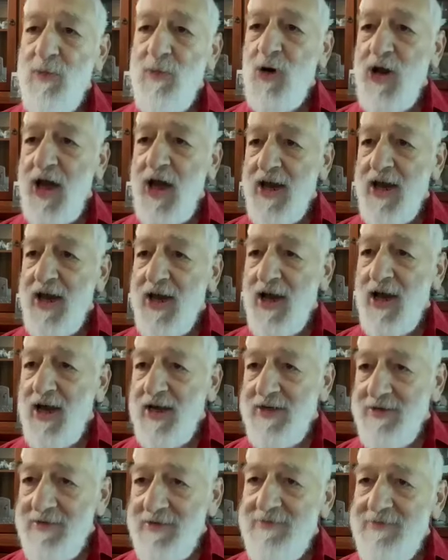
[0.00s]
pudding
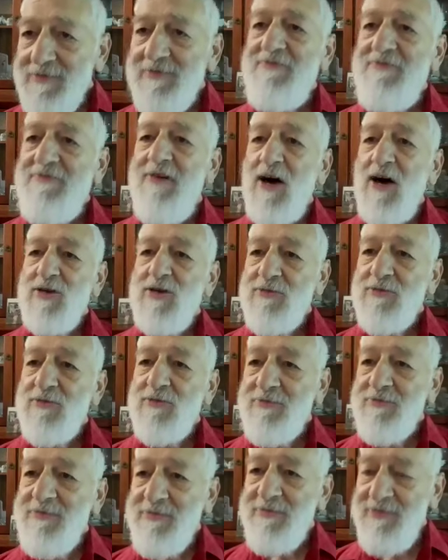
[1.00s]
and roast
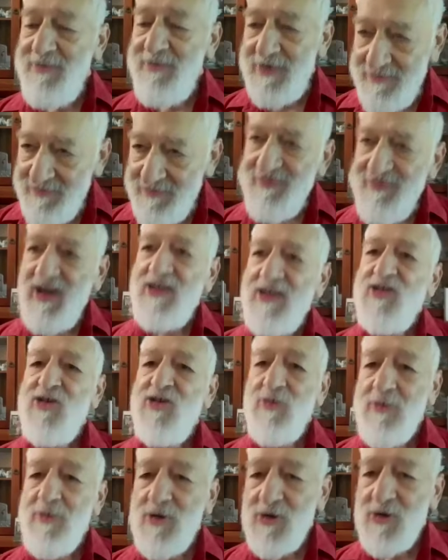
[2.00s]
and
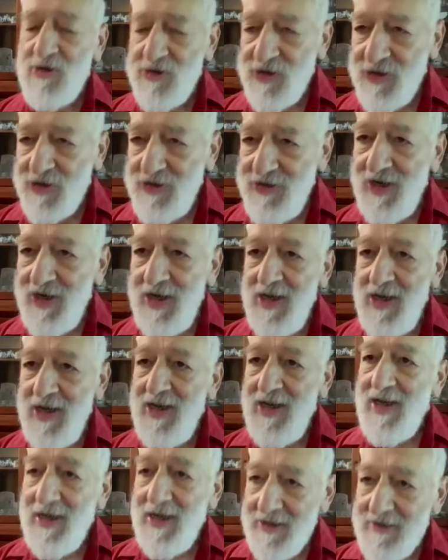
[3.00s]
vegetables
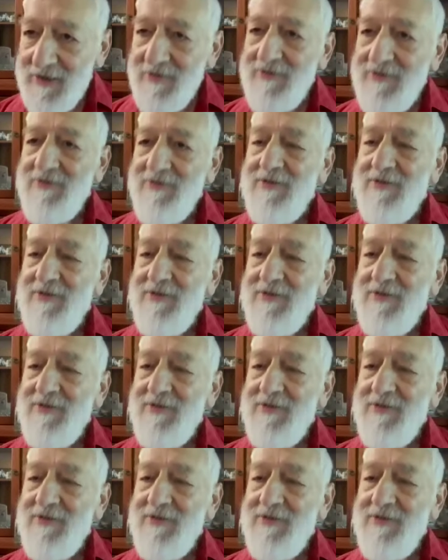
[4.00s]
and